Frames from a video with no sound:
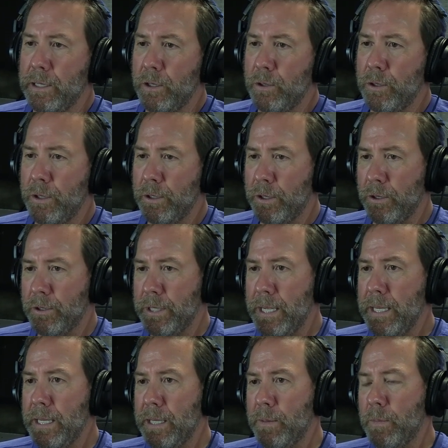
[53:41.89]
and you took your
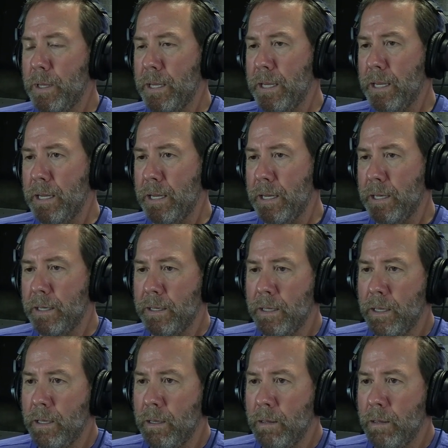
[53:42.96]
team and